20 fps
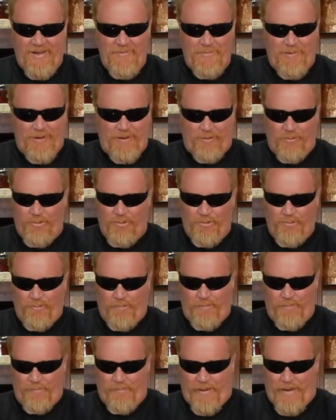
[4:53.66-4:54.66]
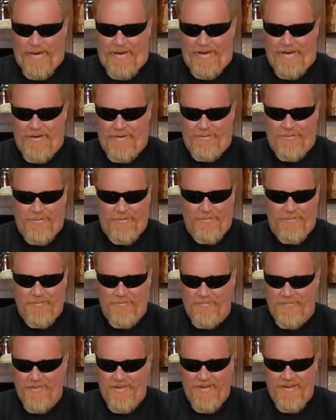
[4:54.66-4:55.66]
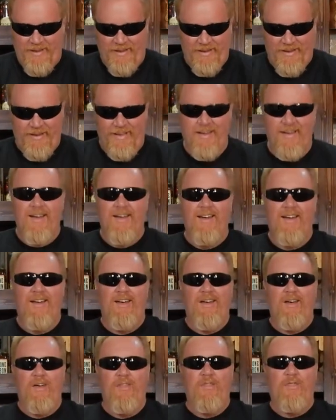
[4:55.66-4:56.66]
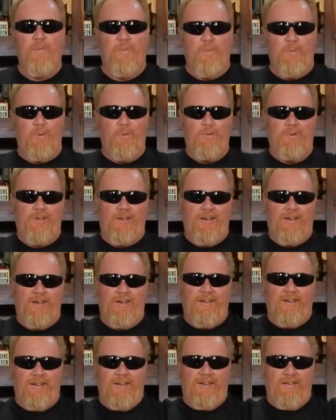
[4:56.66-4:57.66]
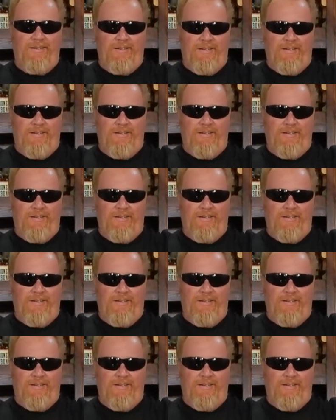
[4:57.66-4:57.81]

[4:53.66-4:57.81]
I bought a whole bag of them. The Bulldog.